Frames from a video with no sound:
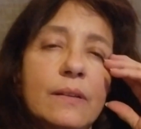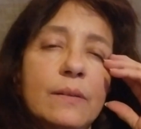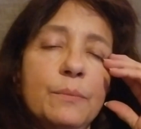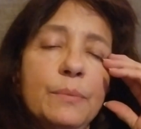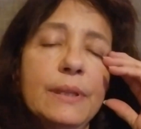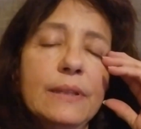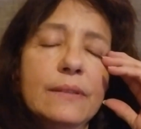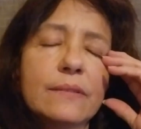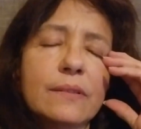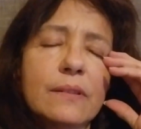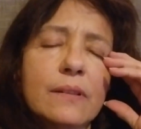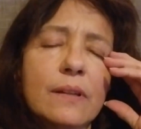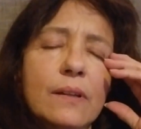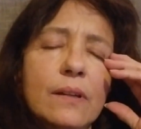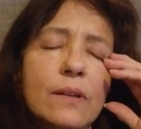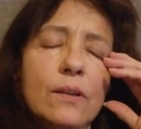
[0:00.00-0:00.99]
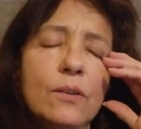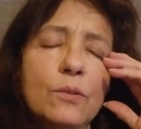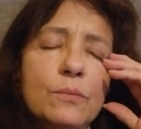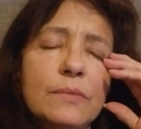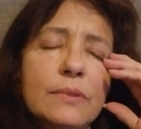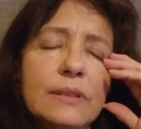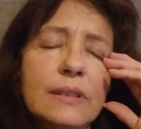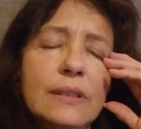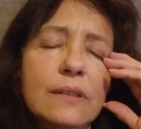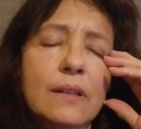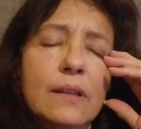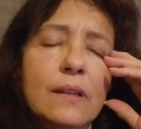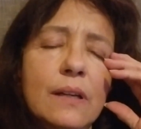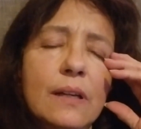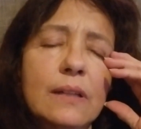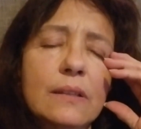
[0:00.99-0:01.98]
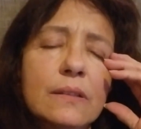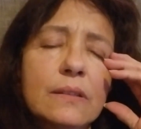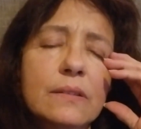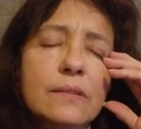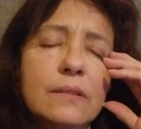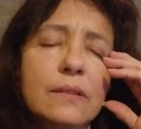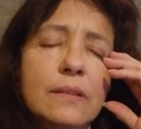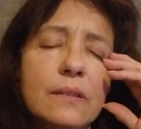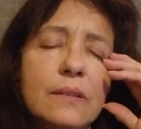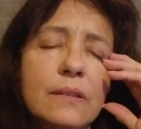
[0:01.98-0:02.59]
Peace in our homes and in our hearts.